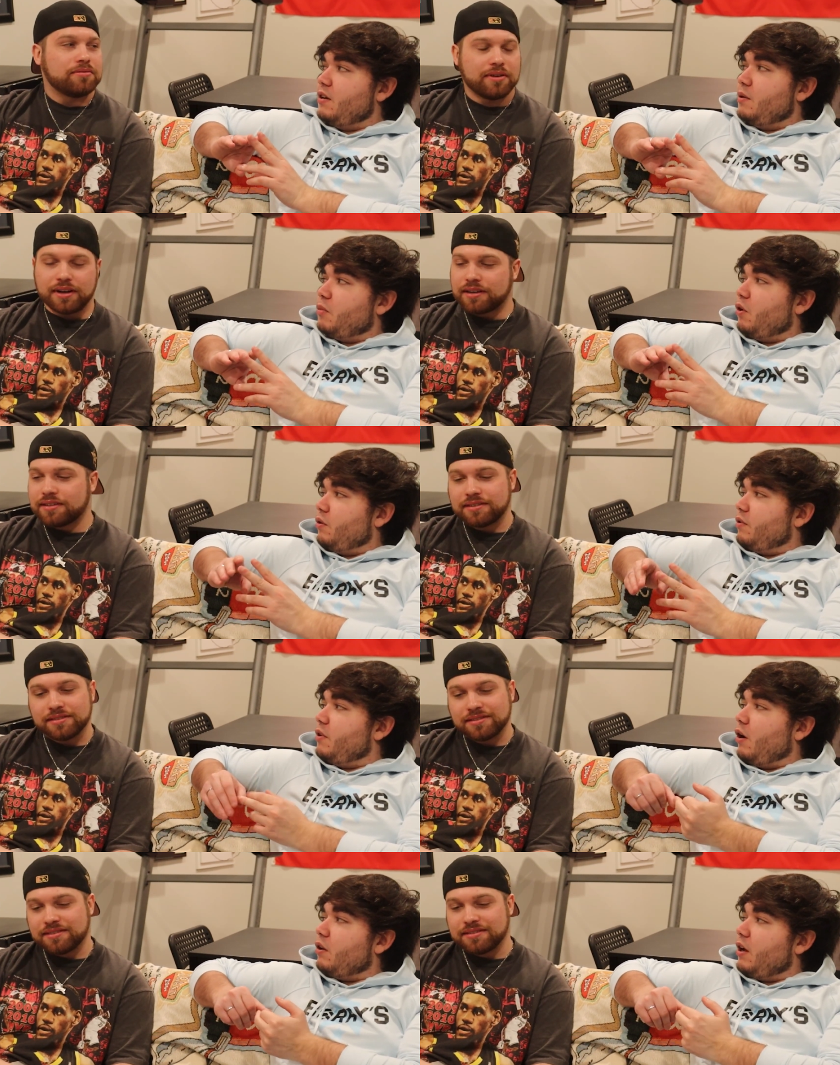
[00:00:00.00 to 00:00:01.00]
Speaker 1: fuck. bro,
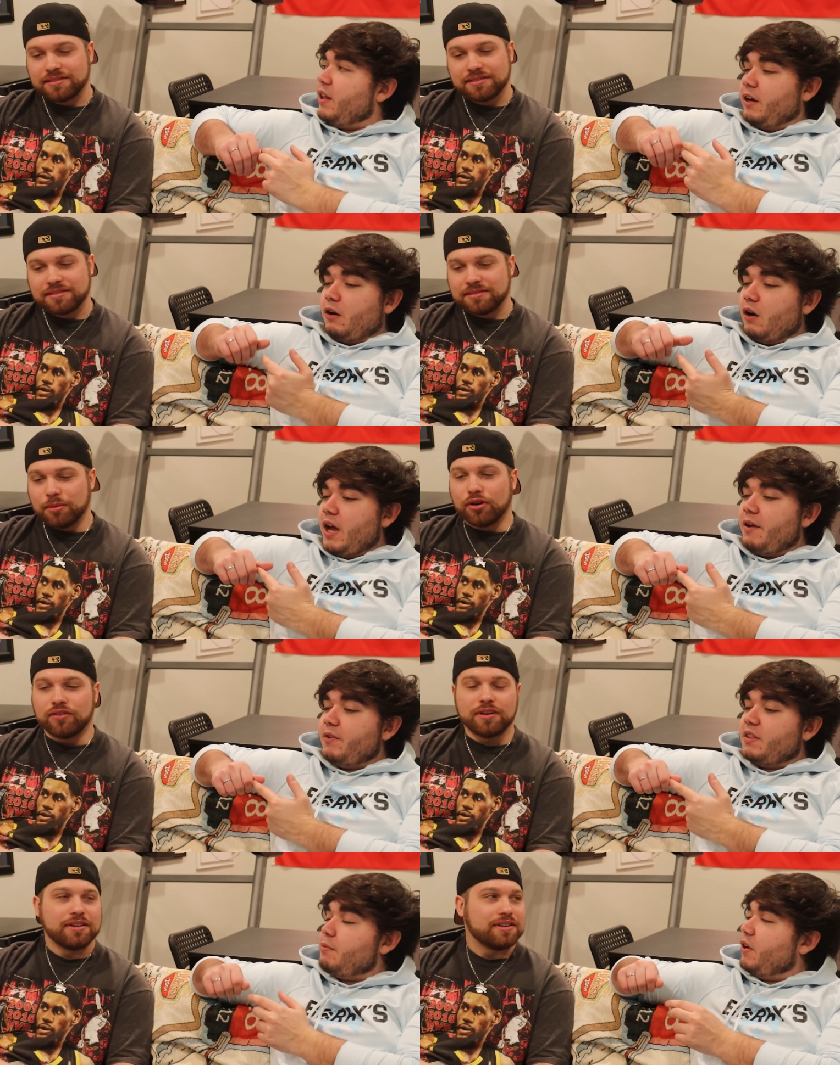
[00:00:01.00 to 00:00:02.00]
all like all yeah.
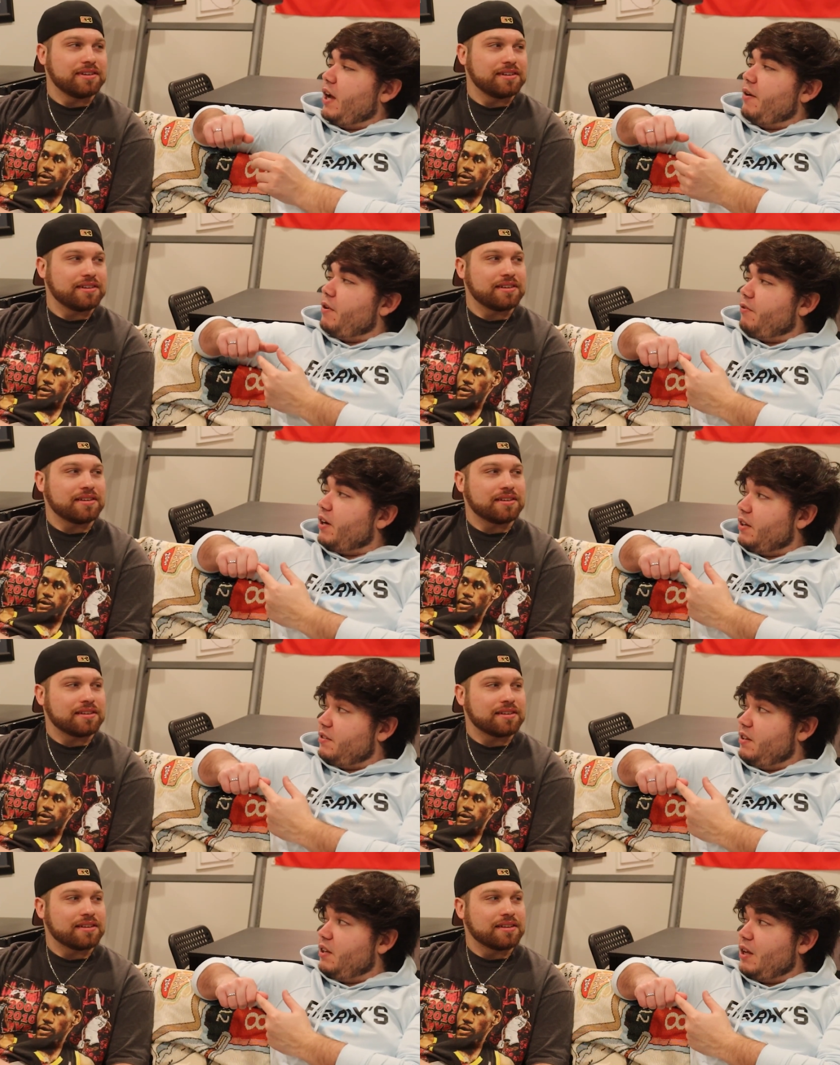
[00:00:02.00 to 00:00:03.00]
every, about every fucking
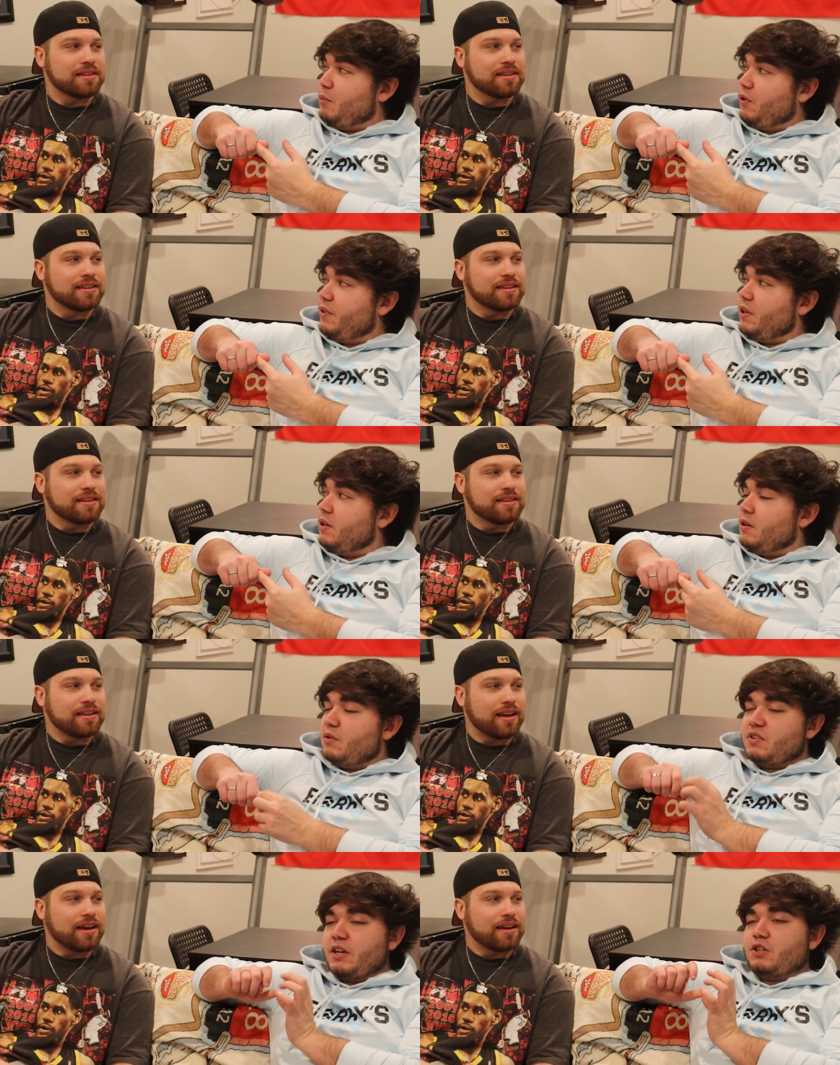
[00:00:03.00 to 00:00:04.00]
scene in that movie
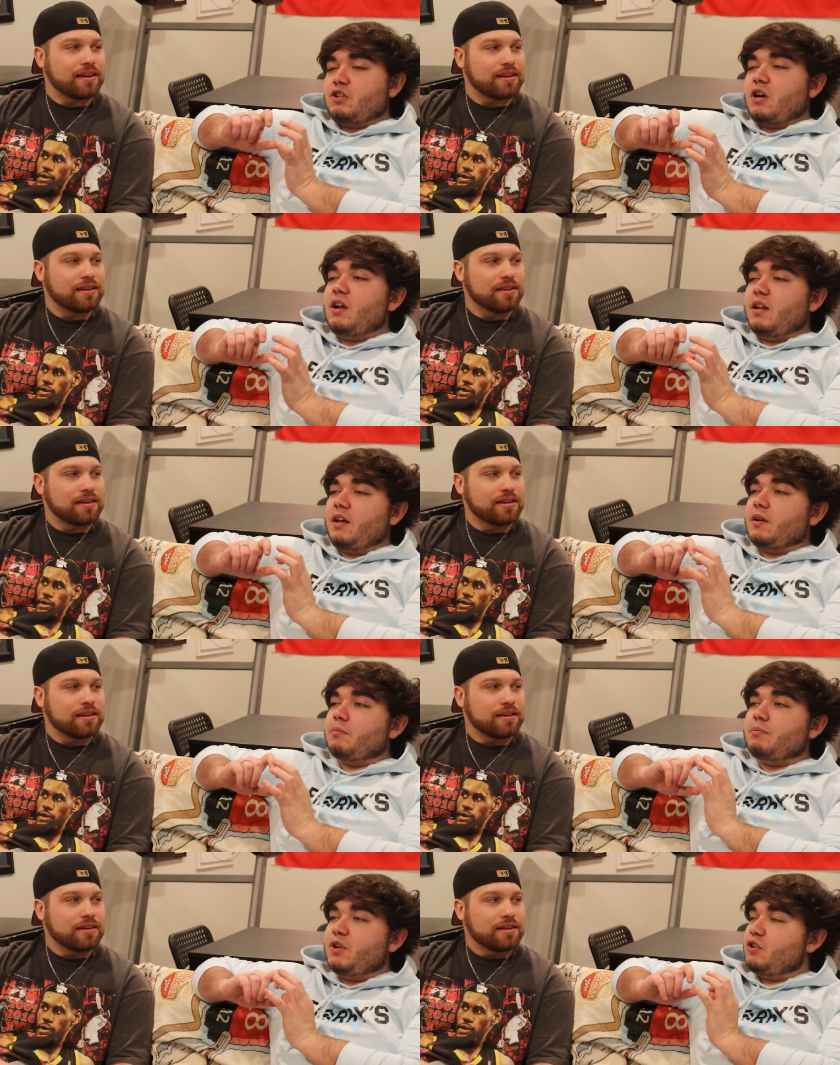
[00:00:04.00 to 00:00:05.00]
was yeah. like shot like
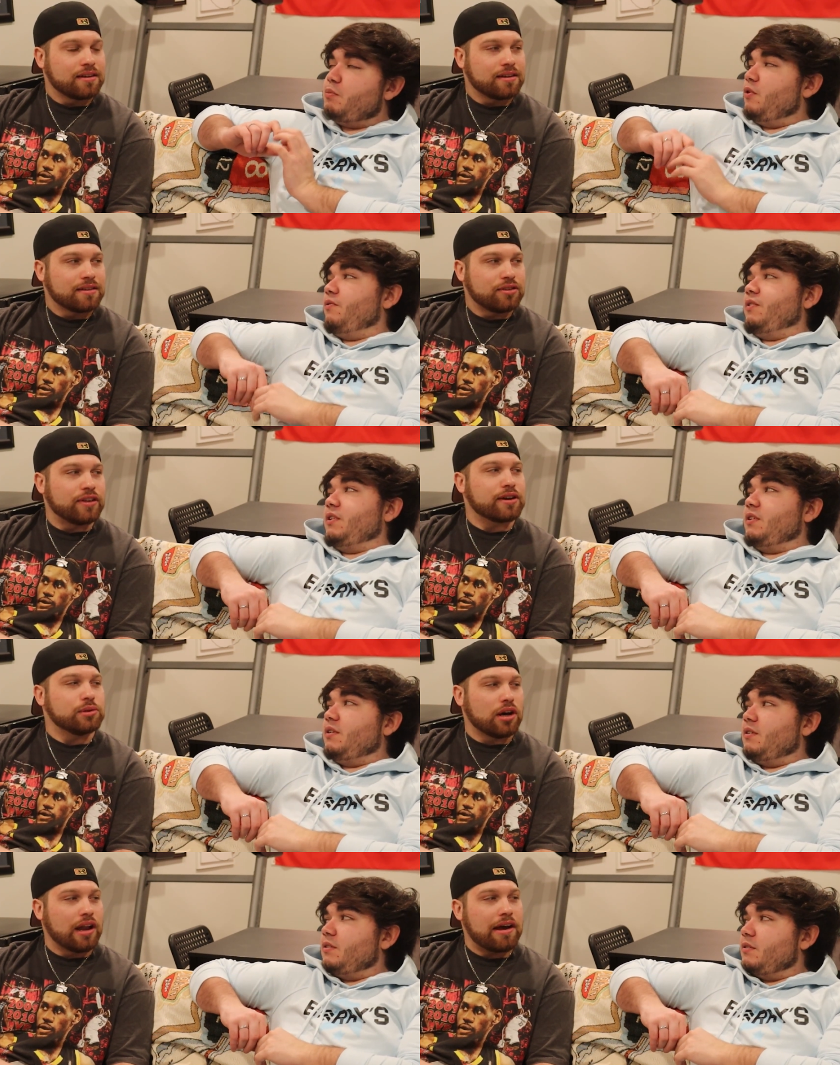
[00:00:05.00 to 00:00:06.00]
picture perfect.
Speaker 2: Do you think it
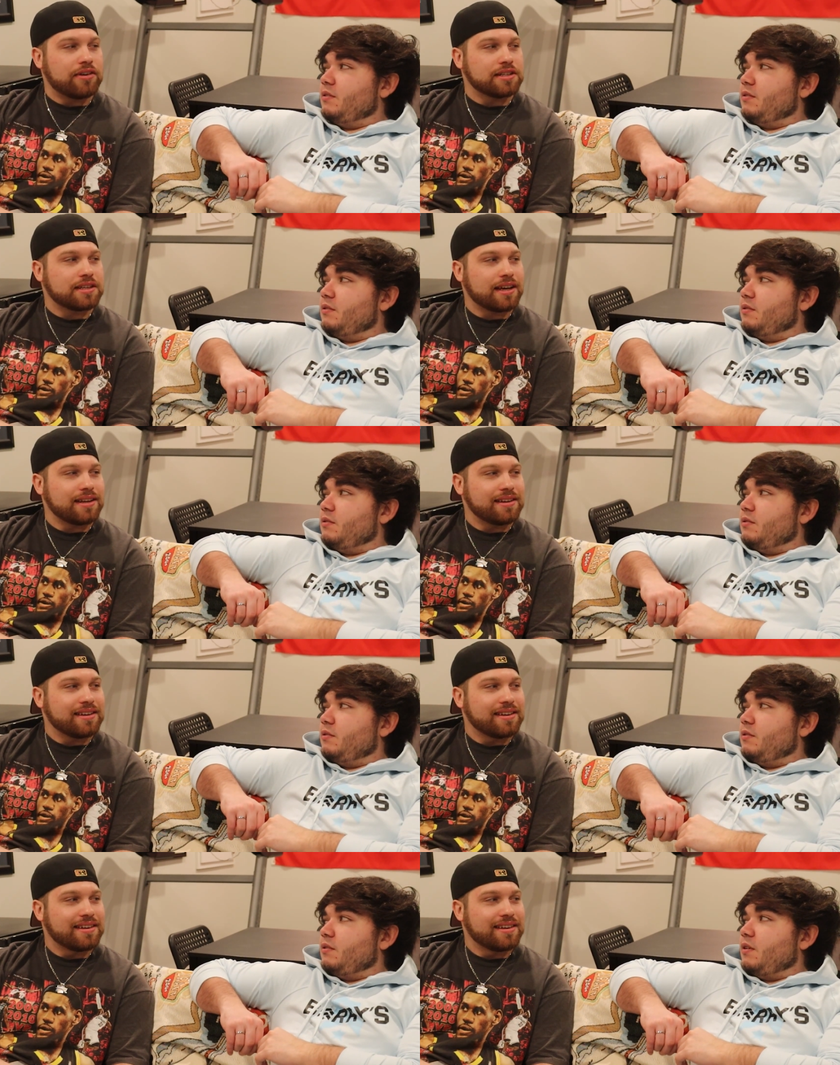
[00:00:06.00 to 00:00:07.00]
was all live on set?
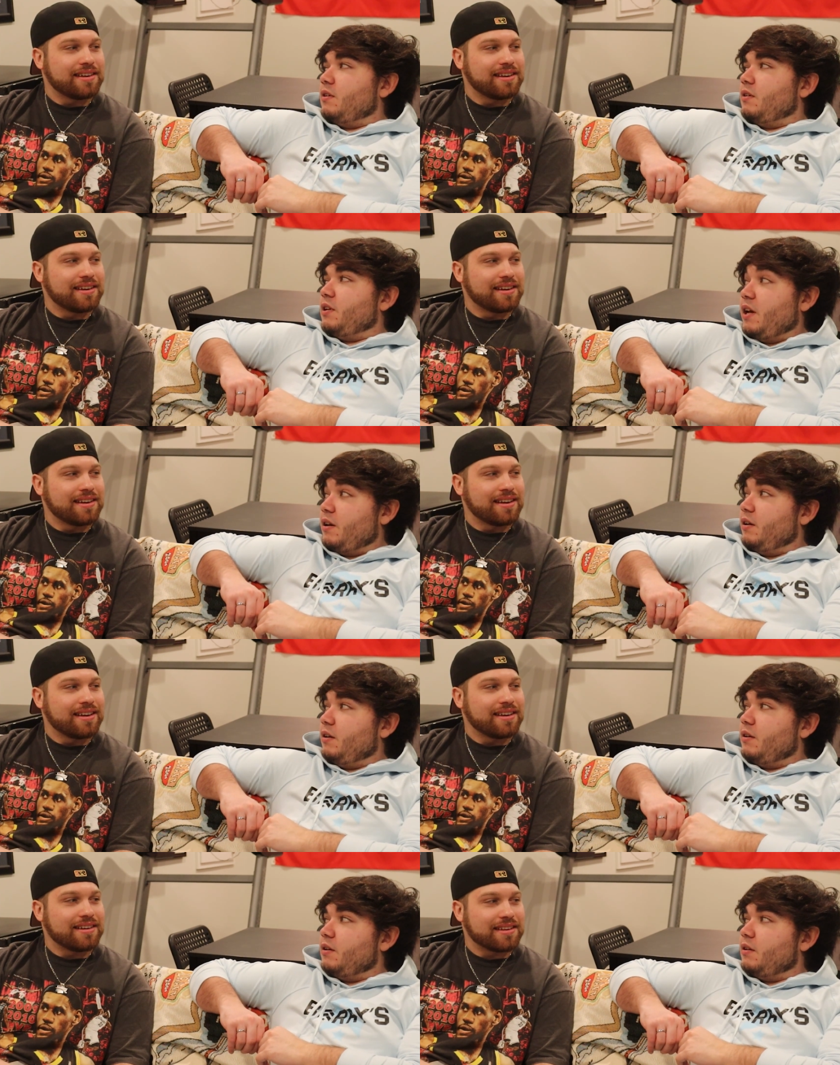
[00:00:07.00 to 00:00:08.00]
Yeah.
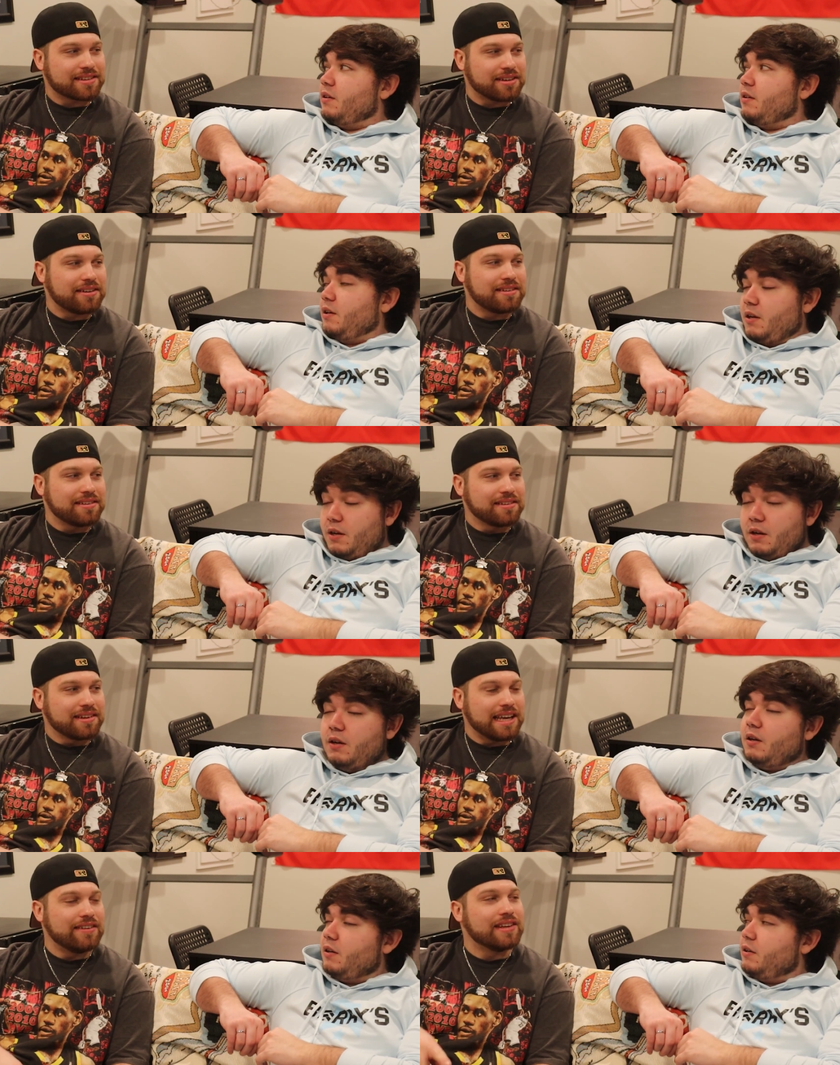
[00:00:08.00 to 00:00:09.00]
You think so? Uh huh.
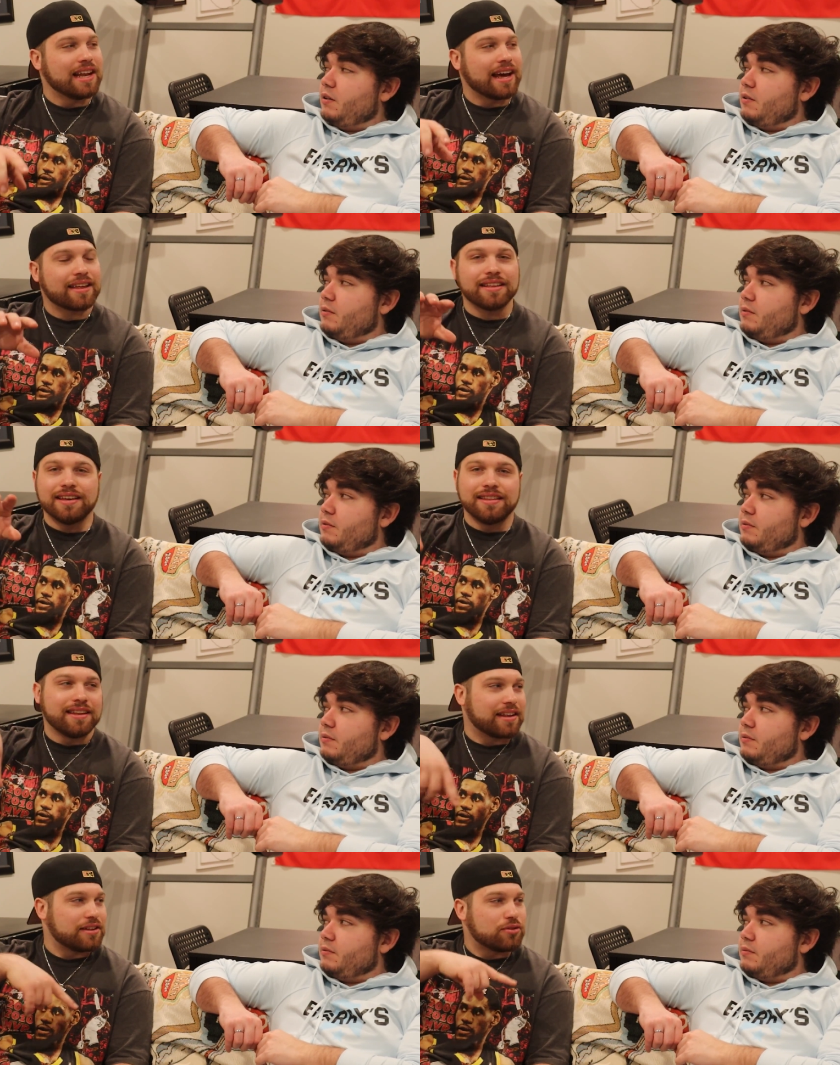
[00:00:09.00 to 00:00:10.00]
Even like in
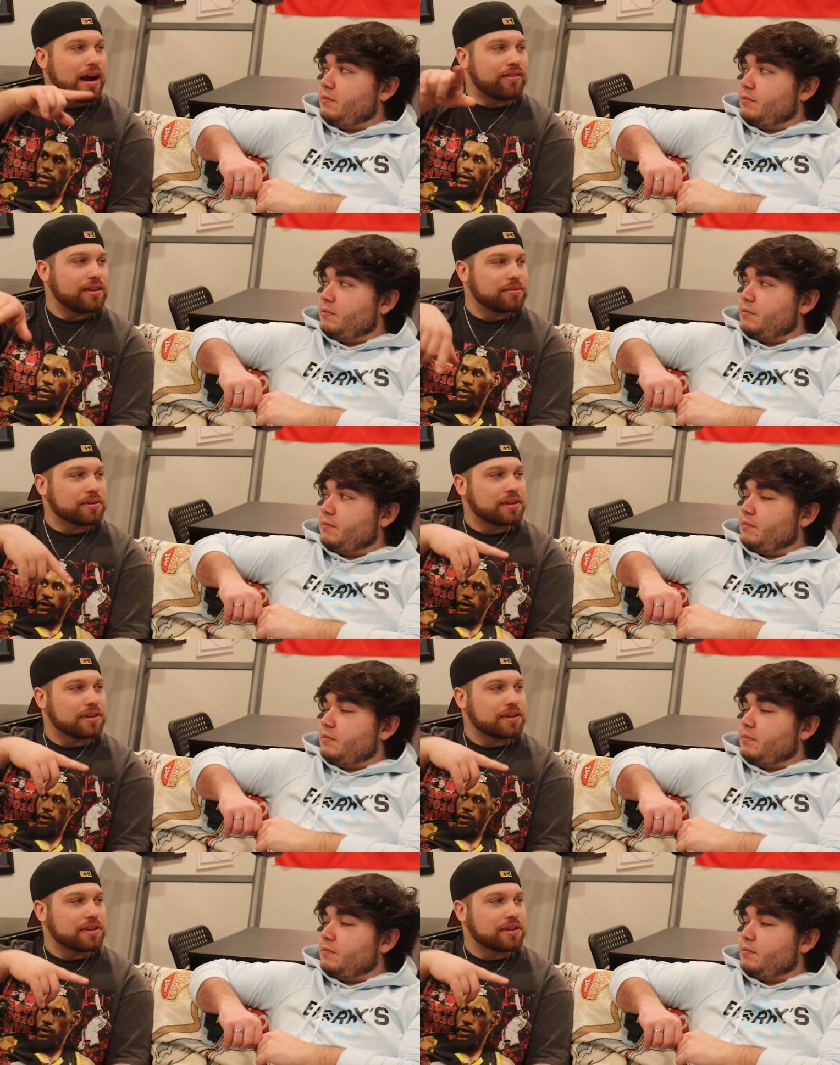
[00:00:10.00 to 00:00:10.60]
like the driving with